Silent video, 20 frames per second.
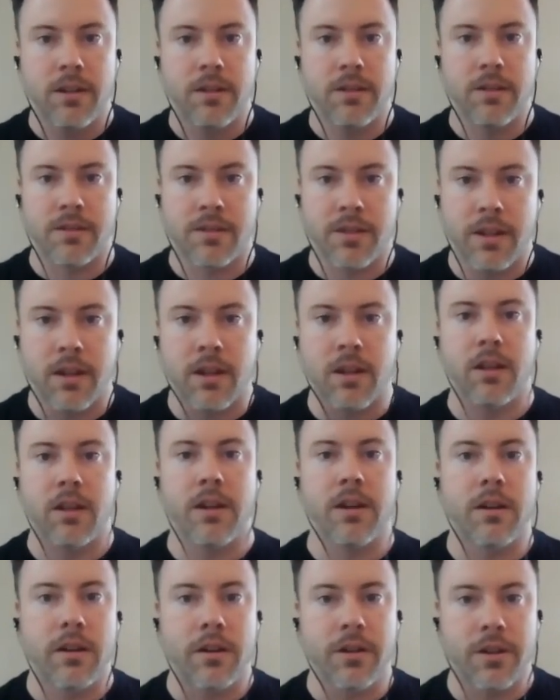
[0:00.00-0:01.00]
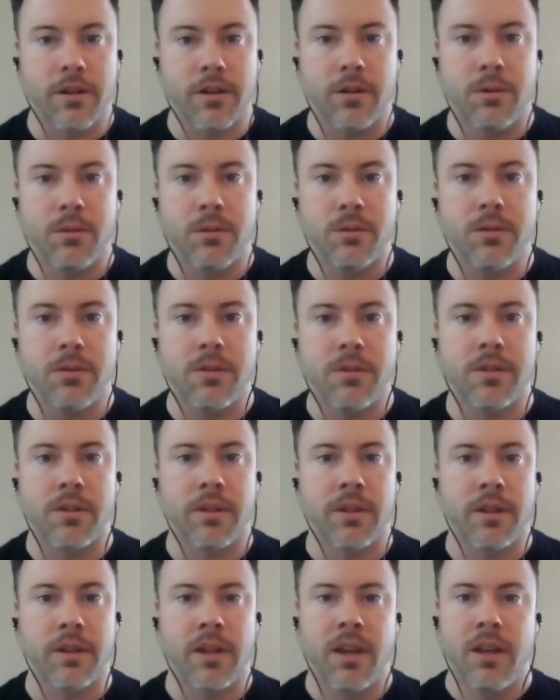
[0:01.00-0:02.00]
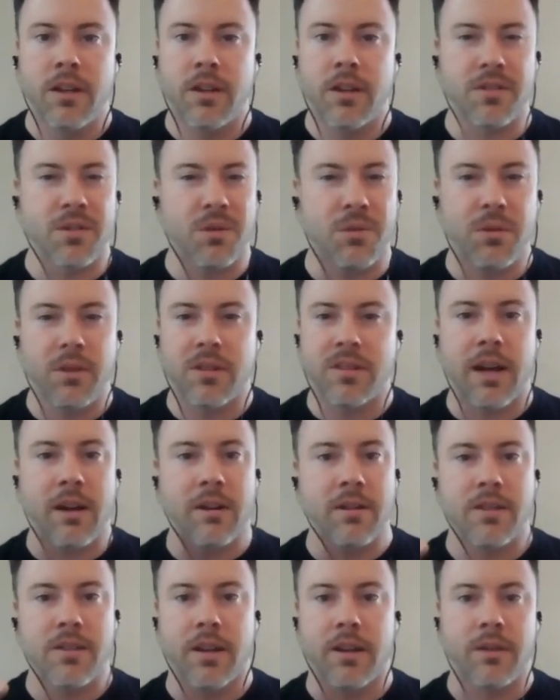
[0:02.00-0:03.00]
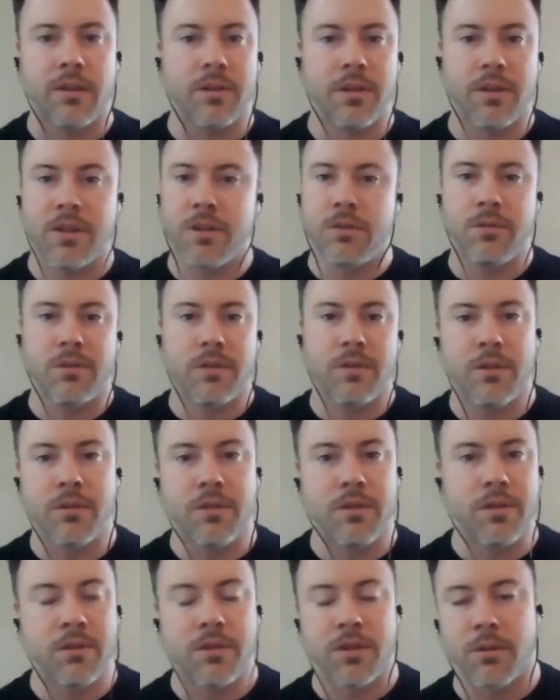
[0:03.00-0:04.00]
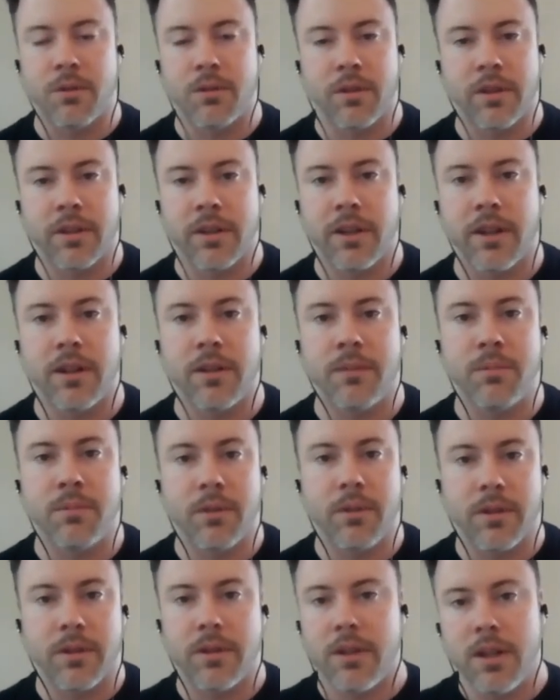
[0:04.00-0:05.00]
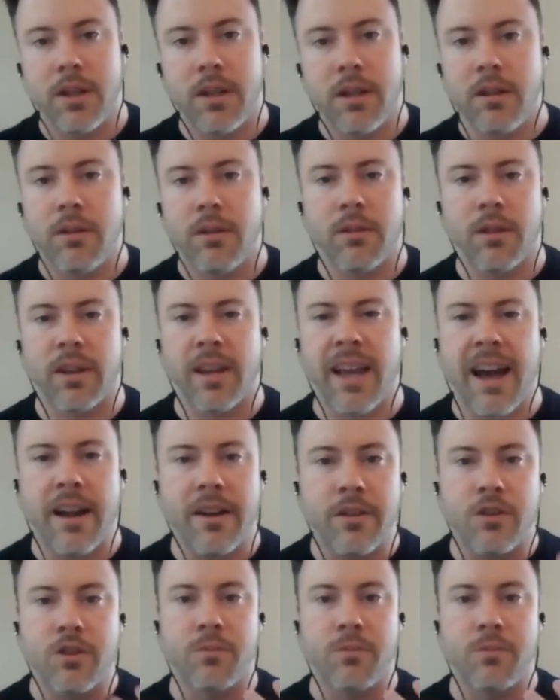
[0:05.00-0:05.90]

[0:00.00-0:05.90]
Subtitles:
to stay clear on your goals? Like, because all this outside noise, you totally get it, but like, how did